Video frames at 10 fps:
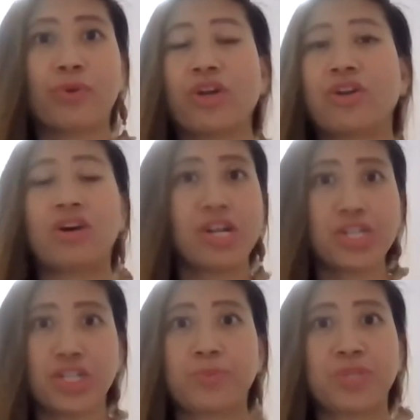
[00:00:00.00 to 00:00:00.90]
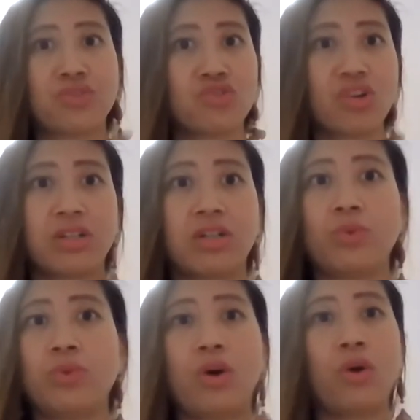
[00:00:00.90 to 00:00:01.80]
work on hardships and struggle
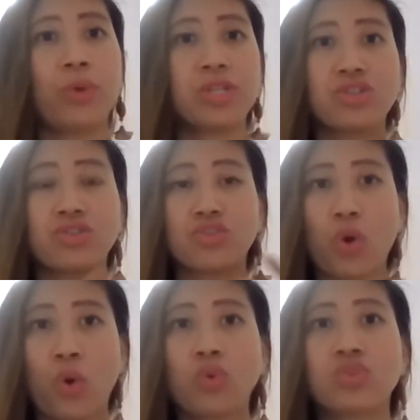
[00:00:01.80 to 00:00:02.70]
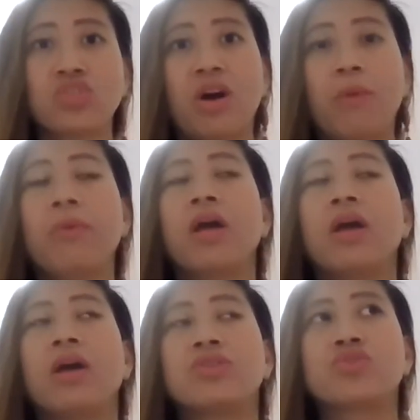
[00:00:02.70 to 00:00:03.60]
will always show some
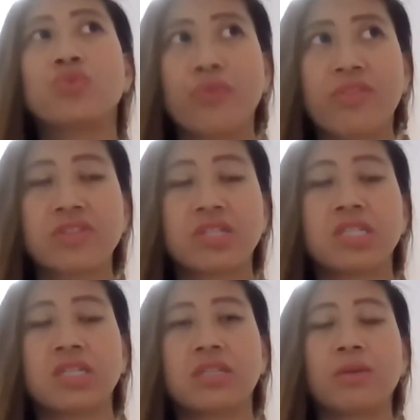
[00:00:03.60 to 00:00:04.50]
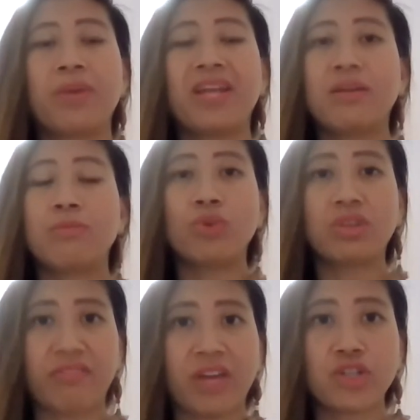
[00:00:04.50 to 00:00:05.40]
truths, some hidden
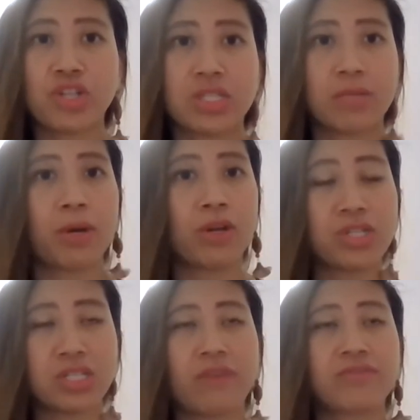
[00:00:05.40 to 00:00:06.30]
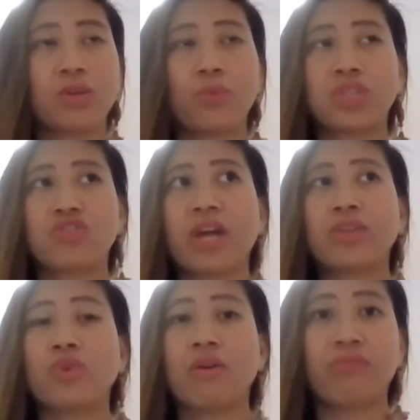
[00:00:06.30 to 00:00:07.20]
motivations about ourselves that we try
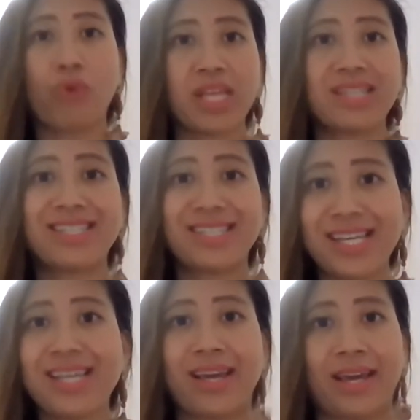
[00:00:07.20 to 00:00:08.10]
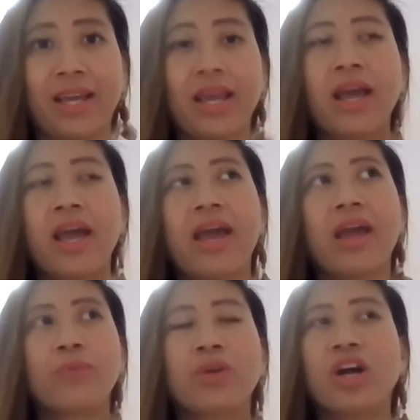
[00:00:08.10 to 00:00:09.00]
to avoid seeing.
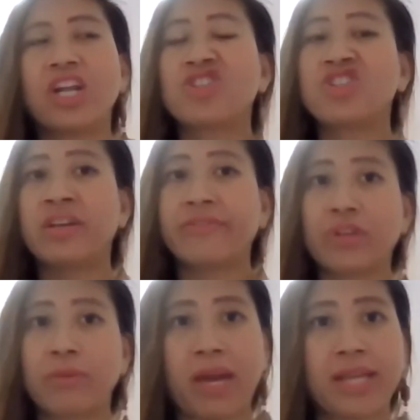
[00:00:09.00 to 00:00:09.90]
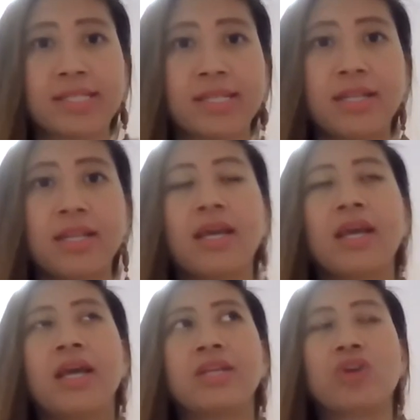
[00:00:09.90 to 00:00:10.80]
And we got to shift our mindset.
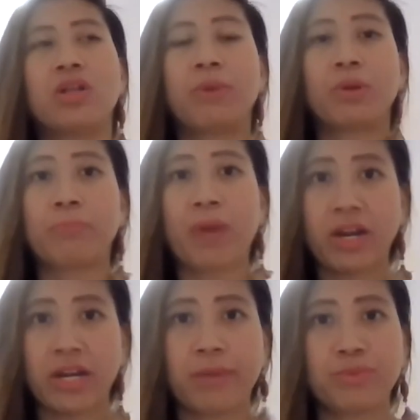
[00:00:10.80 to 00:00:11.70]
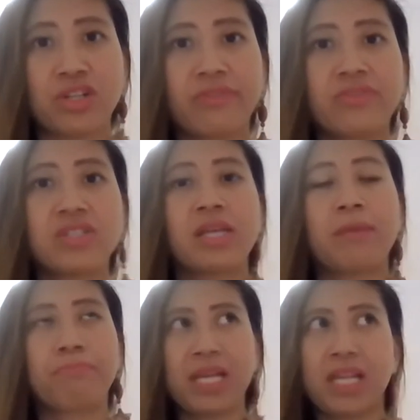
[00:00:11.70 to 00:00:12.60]
It's all about paradigm shifts
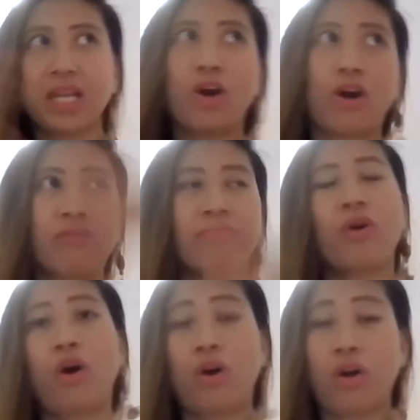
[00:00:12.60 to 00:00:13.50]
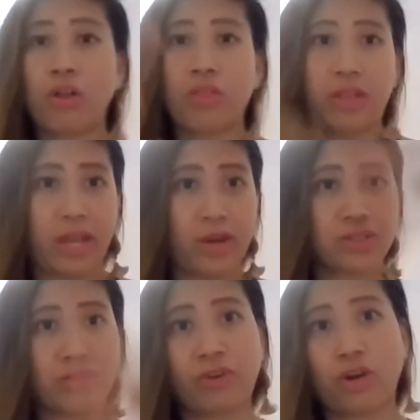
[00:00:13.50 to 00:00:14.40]
and peeling off all the
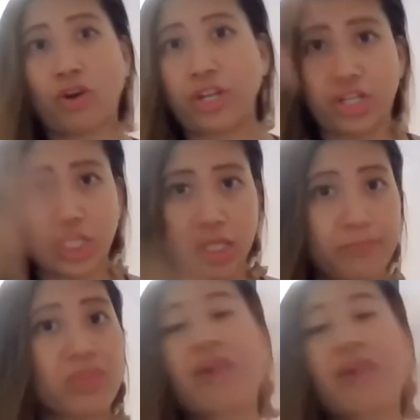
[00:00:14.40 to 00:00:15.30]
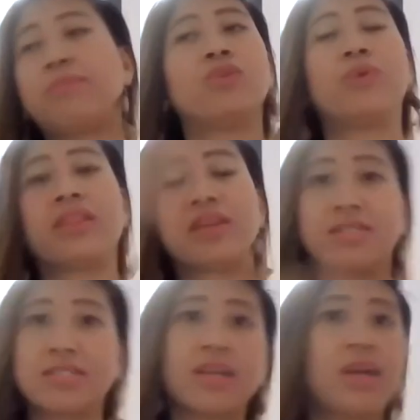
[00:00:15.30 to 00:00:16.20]
layers of our onion. I have been doing
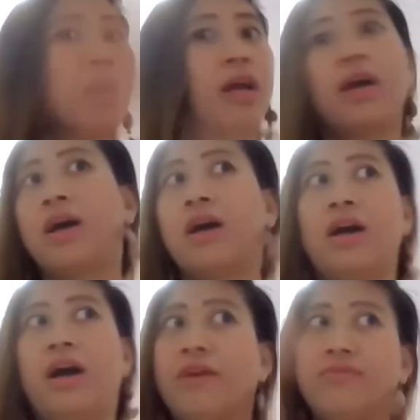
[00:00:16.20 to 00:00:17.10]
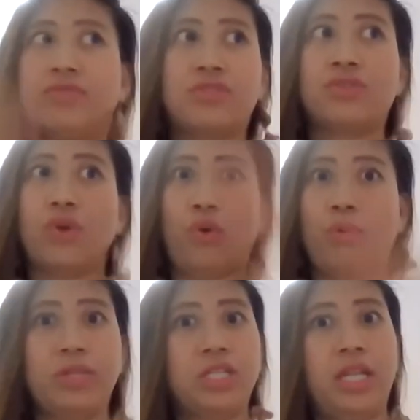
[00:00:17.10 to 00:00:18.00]
this. I have so
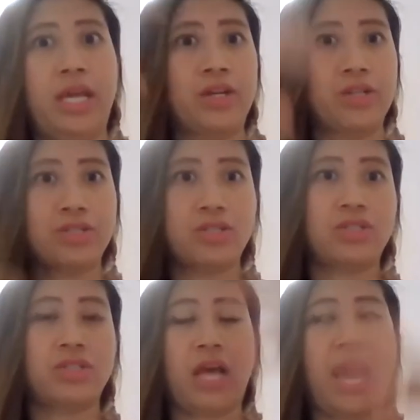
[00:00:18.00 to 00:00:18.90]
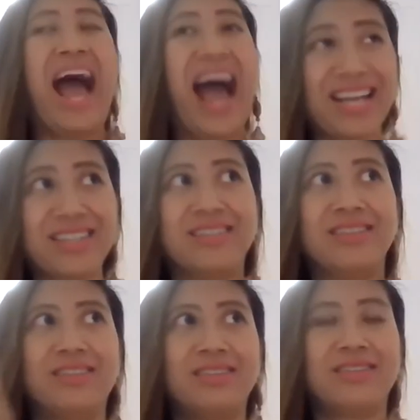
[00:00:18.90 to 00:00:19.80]
many layers.
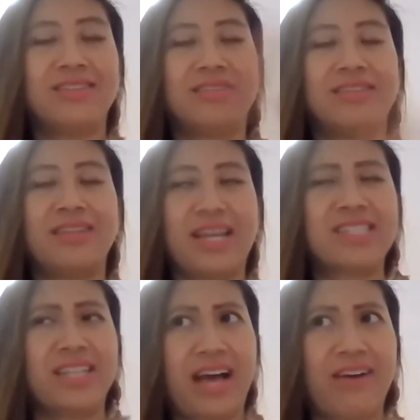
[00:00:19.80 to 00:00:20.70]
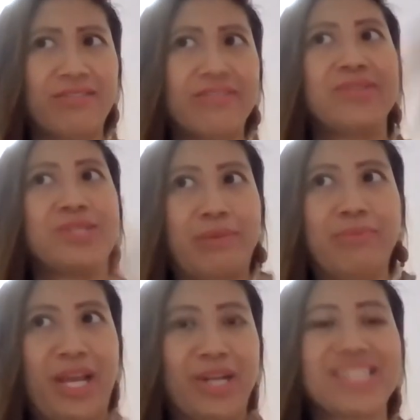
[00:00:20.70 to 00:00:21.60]
I still have some
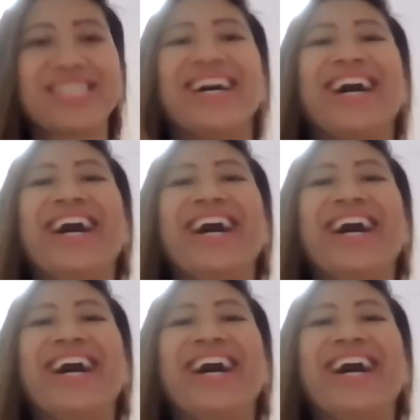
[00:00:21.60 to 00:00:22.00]
layers.